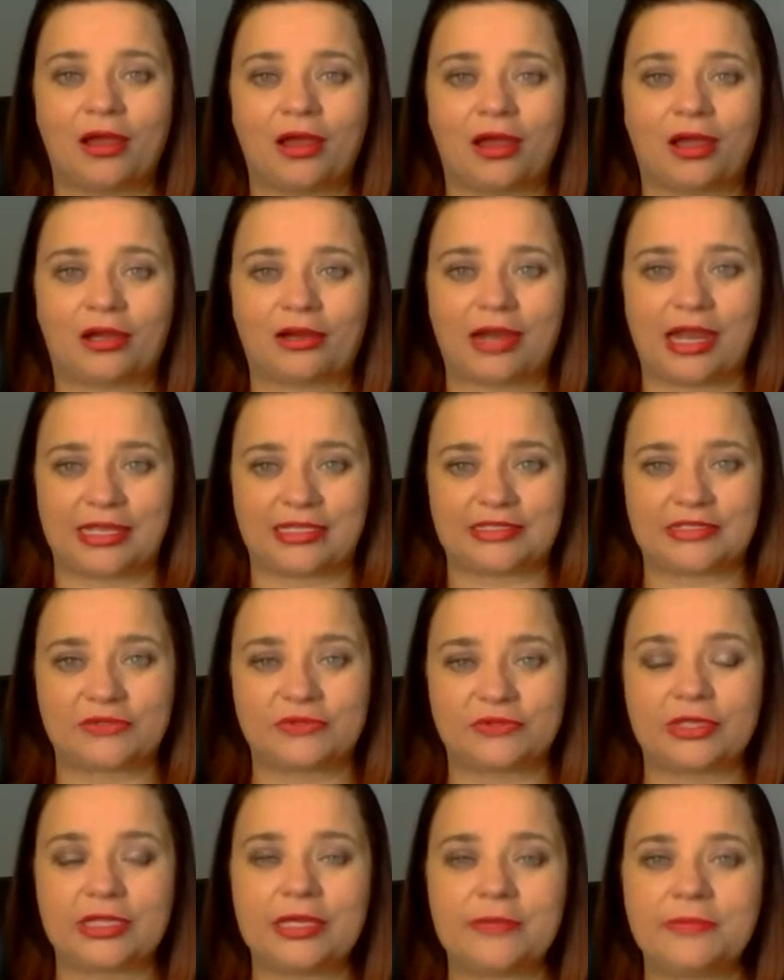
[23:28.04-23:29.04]
All right, so
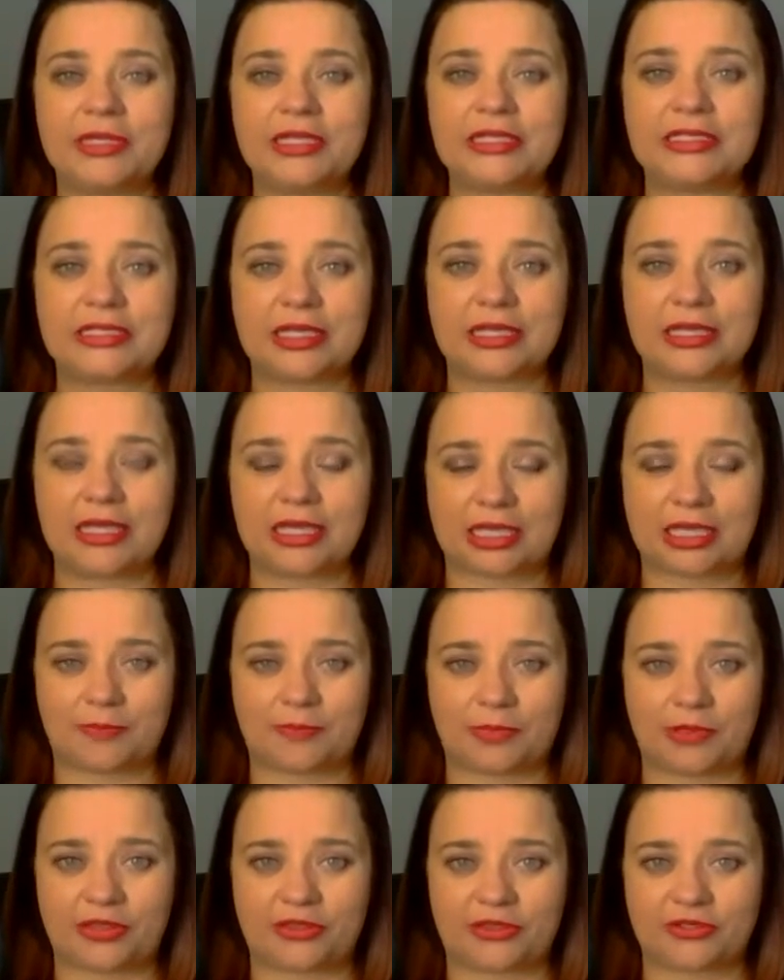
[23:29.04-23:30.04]
let me tell you a
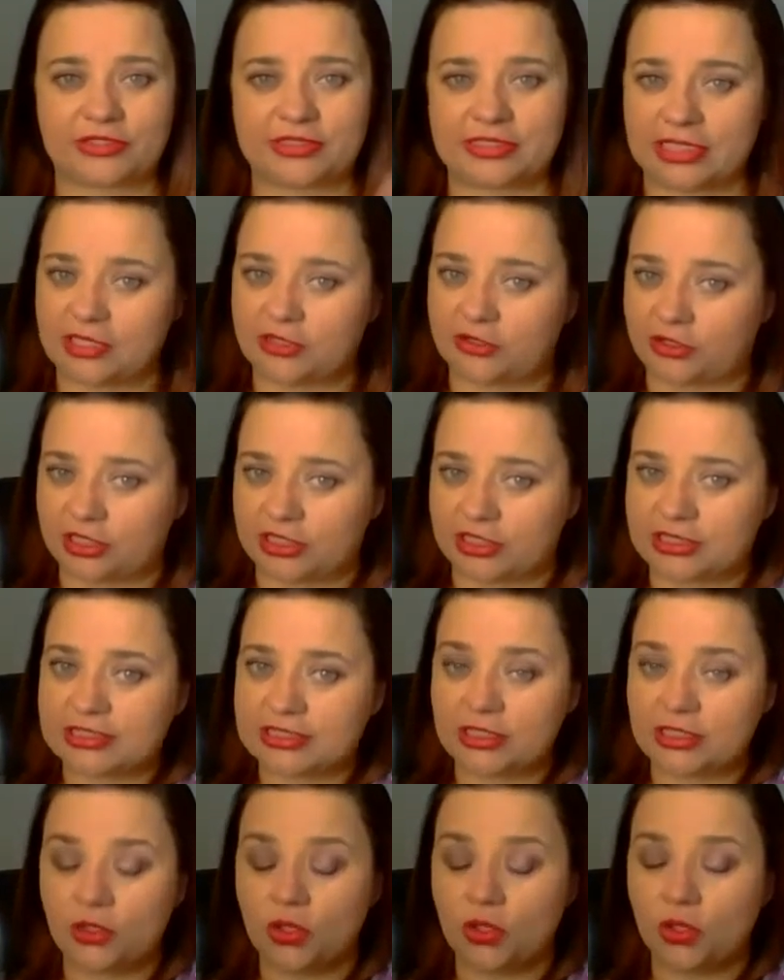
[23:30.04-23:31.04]
couple other
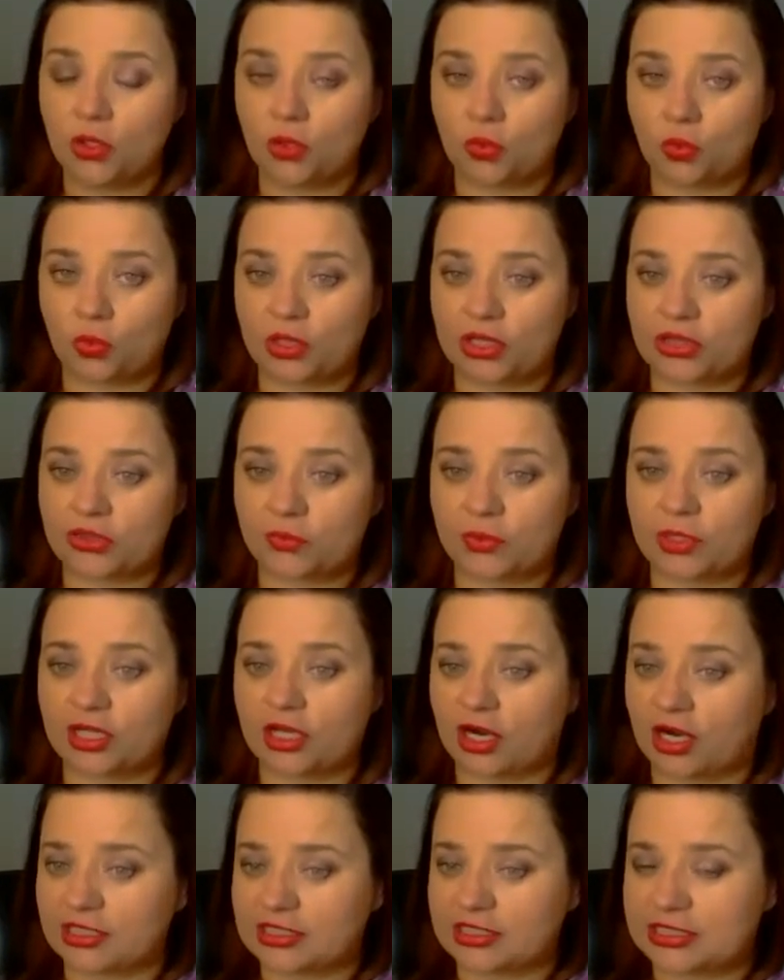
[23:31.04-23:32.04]
secrets with
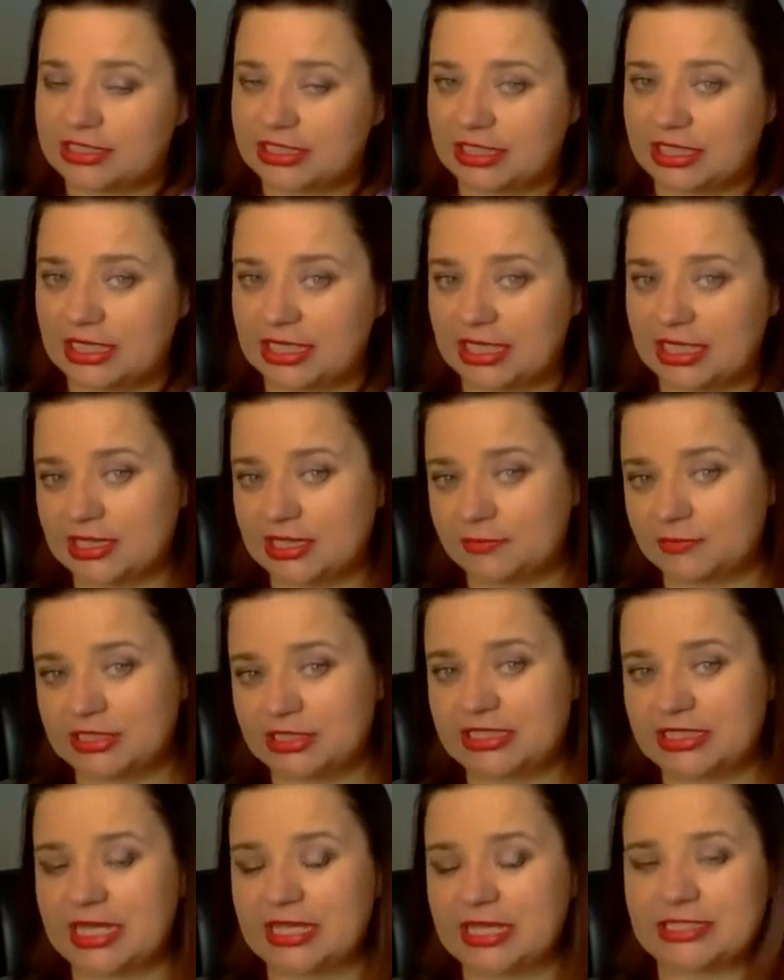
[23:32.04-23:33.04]
regards to getting them to
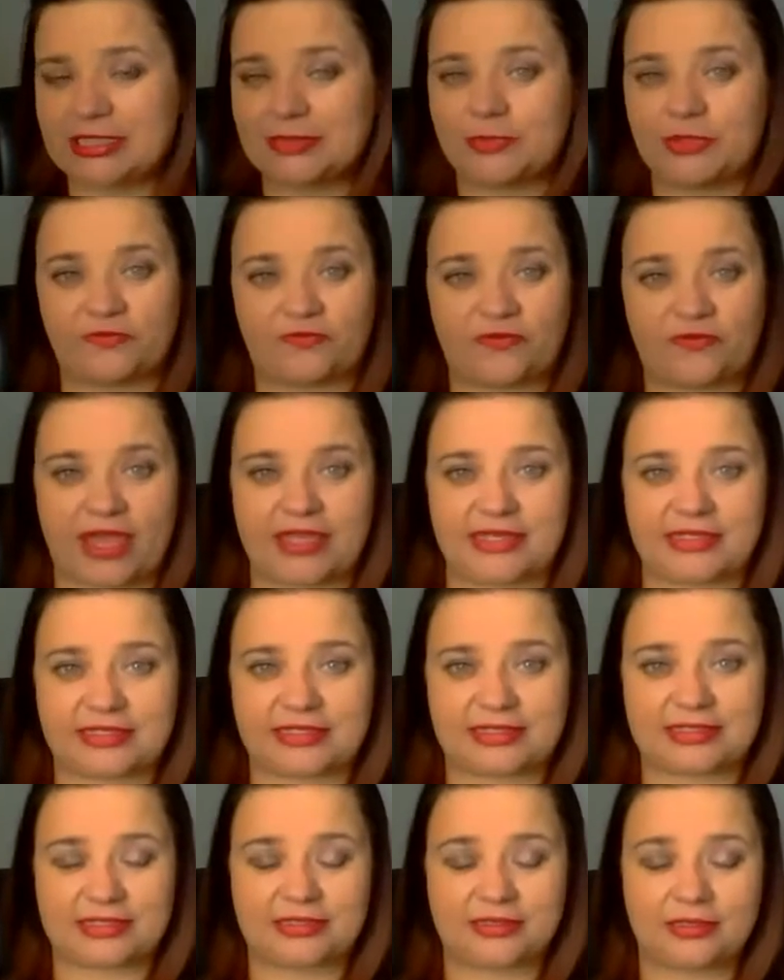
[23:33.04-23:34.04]
take some
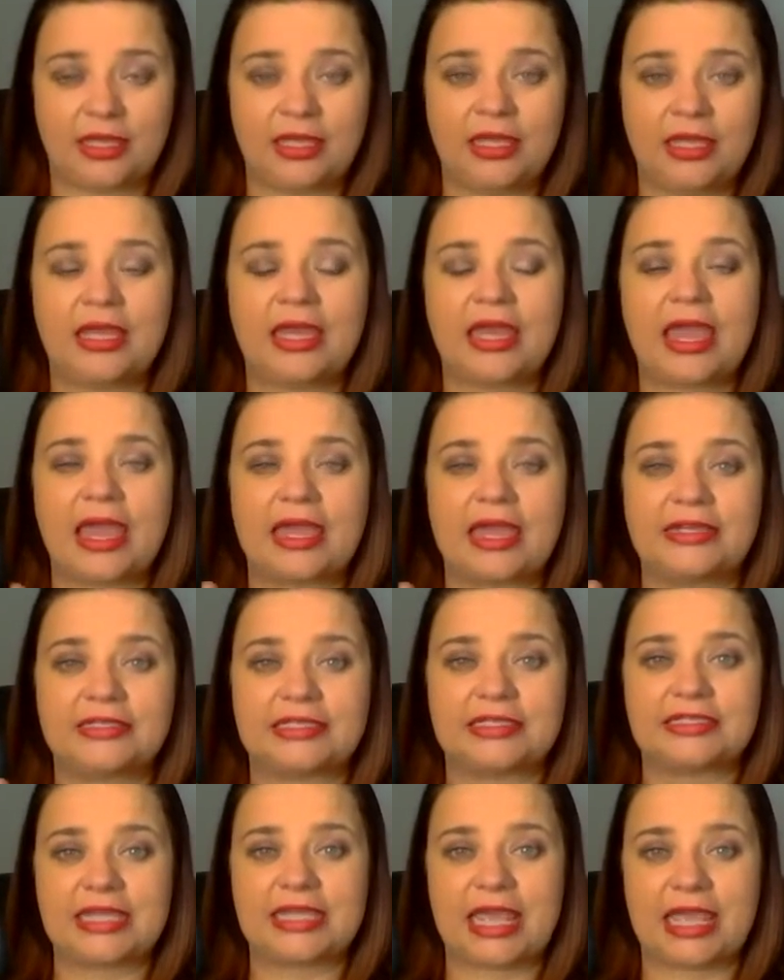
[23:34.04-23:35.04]
advice and
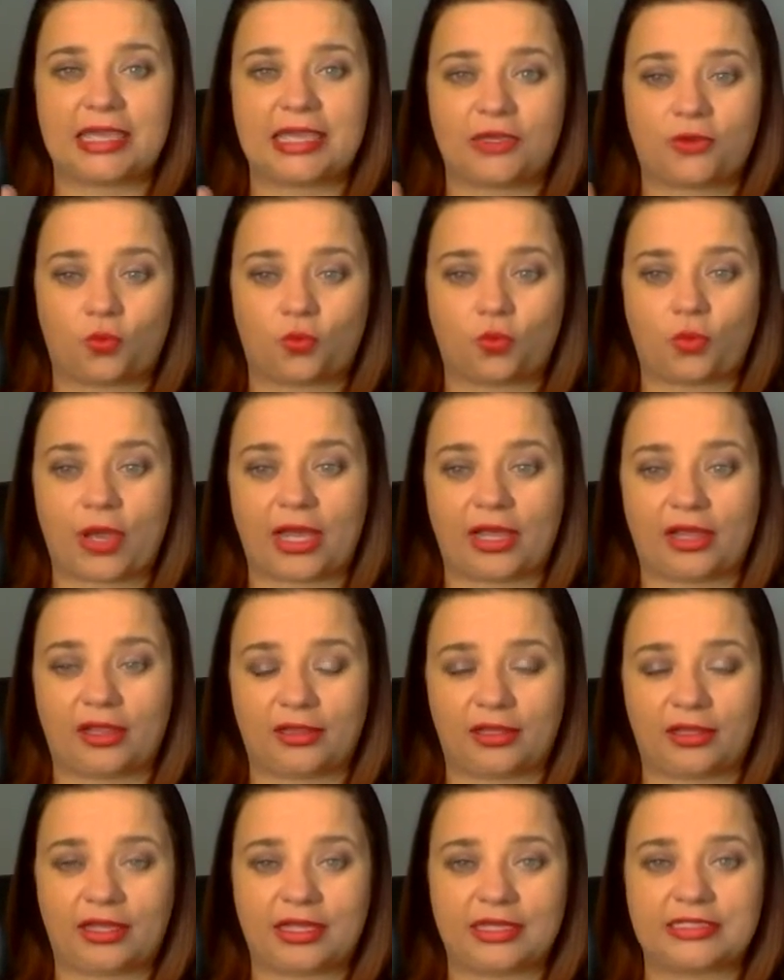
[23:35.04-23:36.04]
to take it
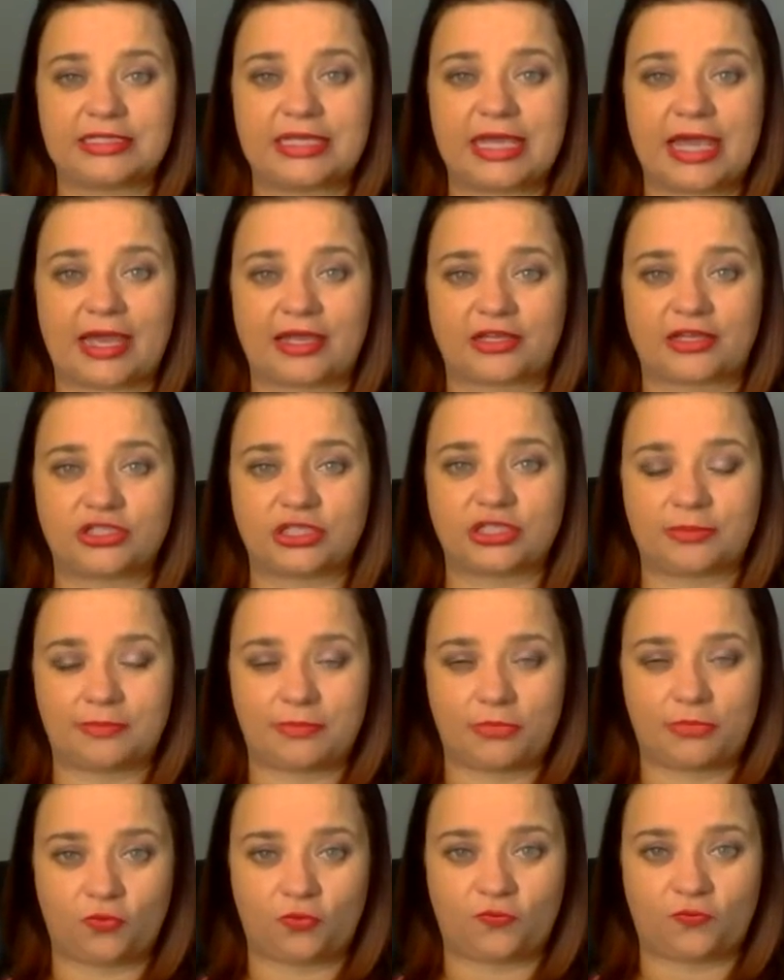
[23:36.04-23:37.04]
well and to actually
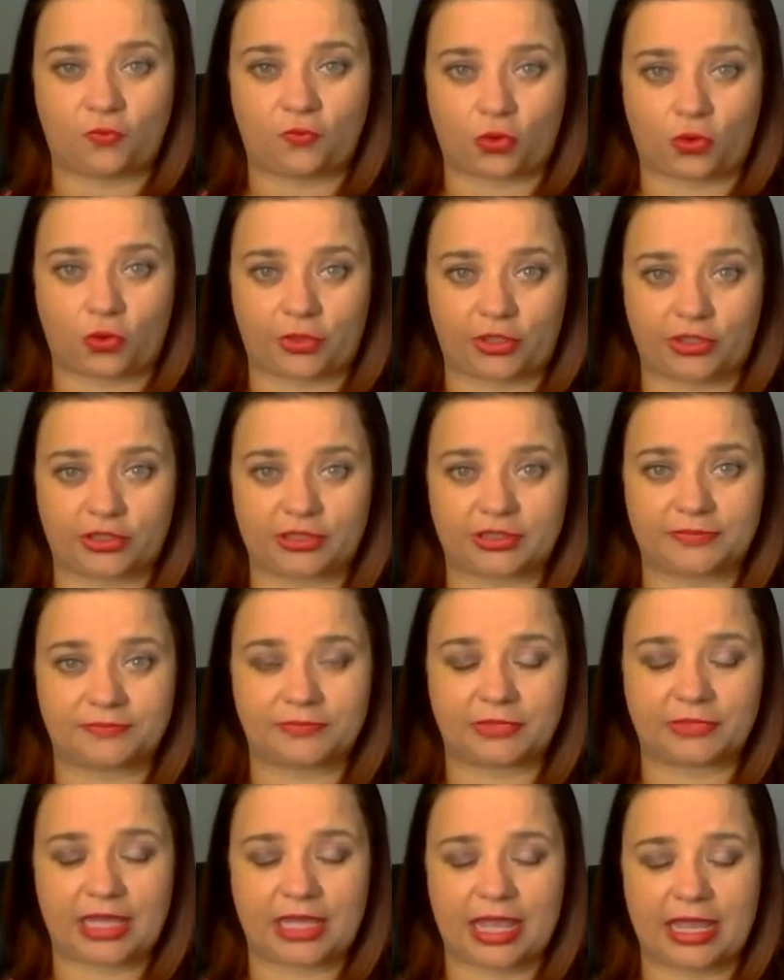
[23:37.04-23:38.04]
move forward.
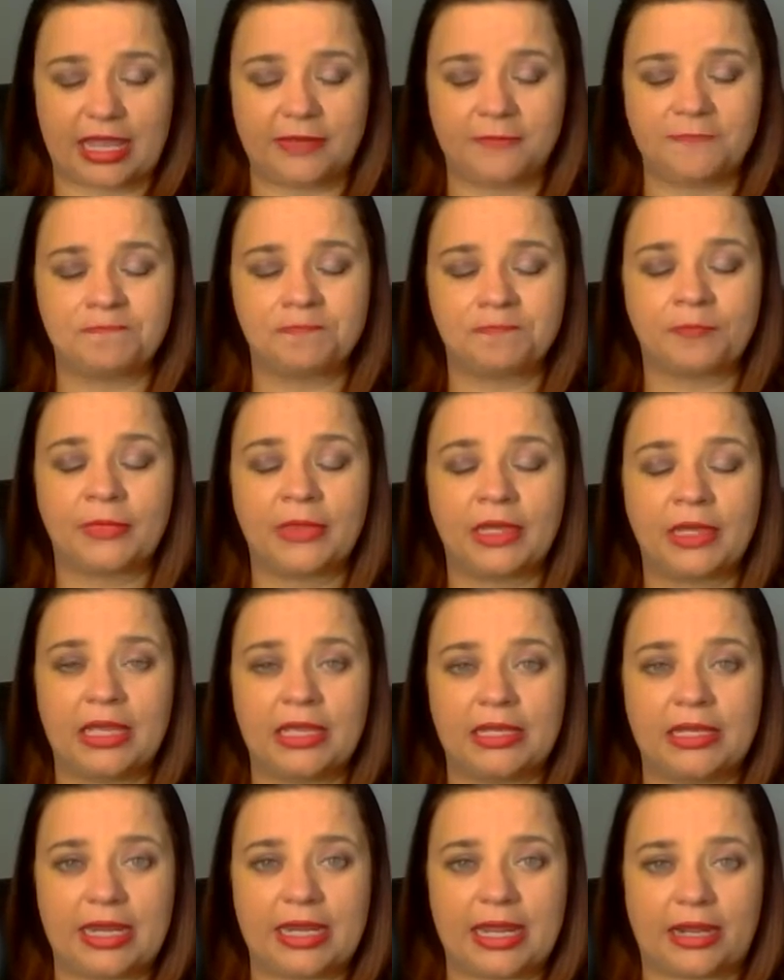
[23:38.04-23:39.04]
Okay?
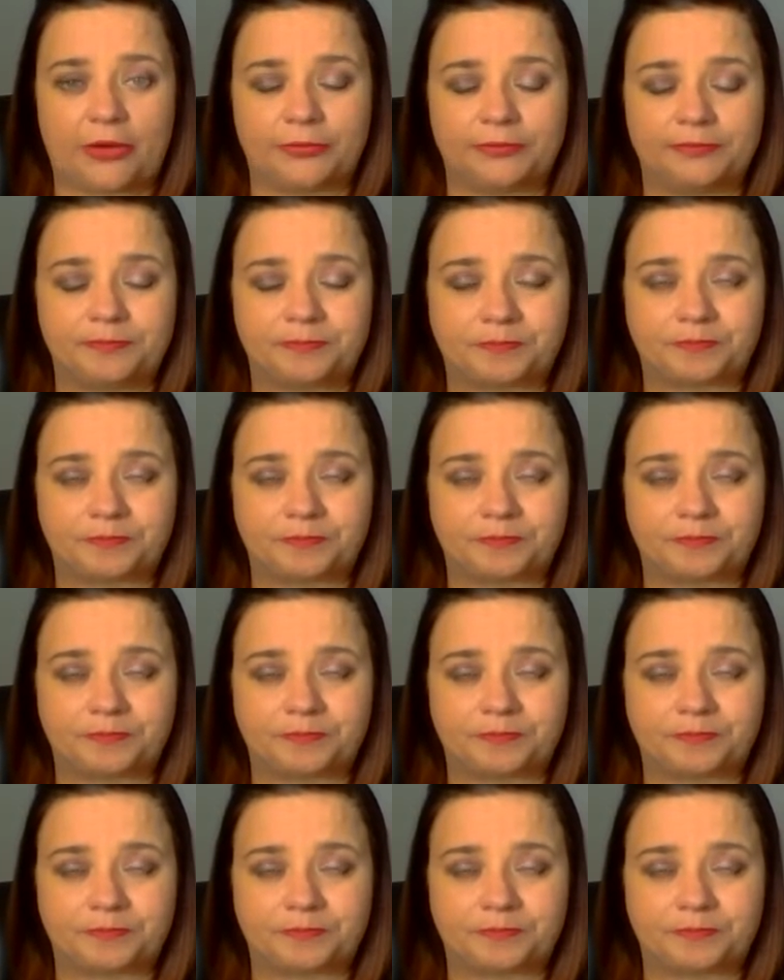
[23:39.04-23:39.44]
Now,